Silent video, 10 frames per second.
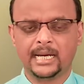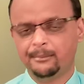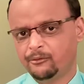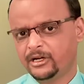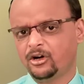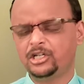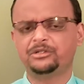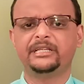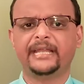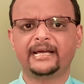Moving on to
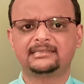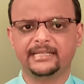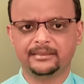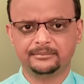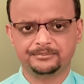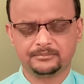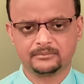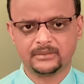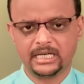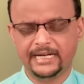the next thing.
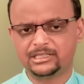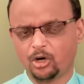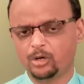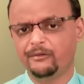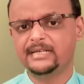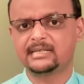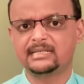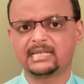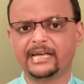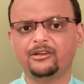It is always a
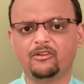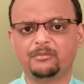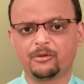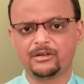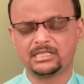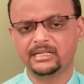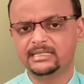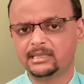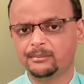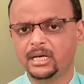sign of
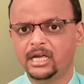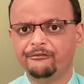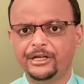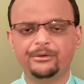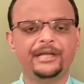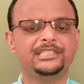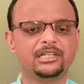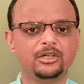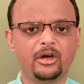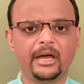professionalism when you
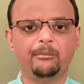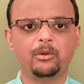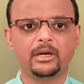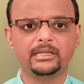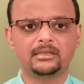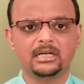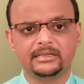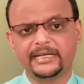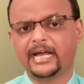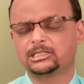ensure your employer
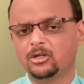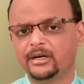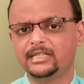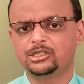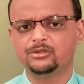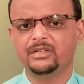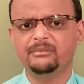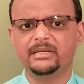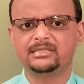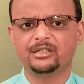that as long as you will
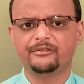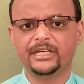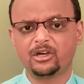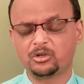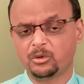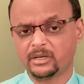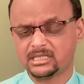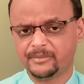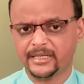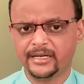be serving your notice
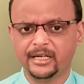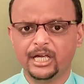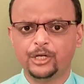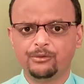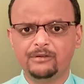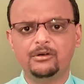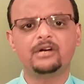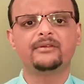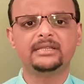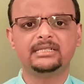period, you will
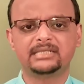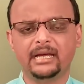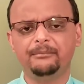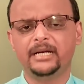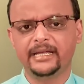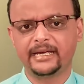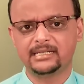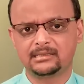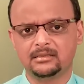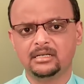work with the same
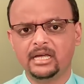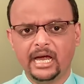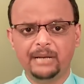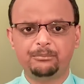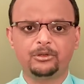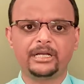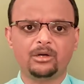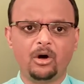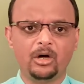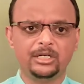dedication and put in
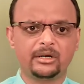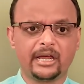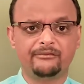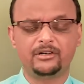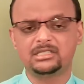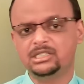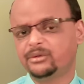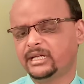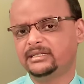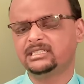all your efforts
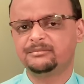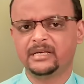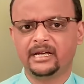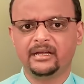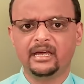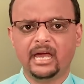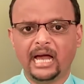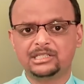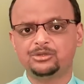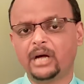during this period
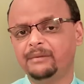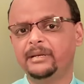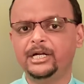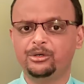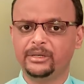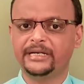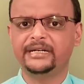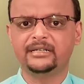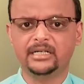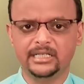as you had been doing
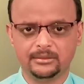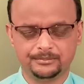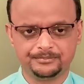it earlier.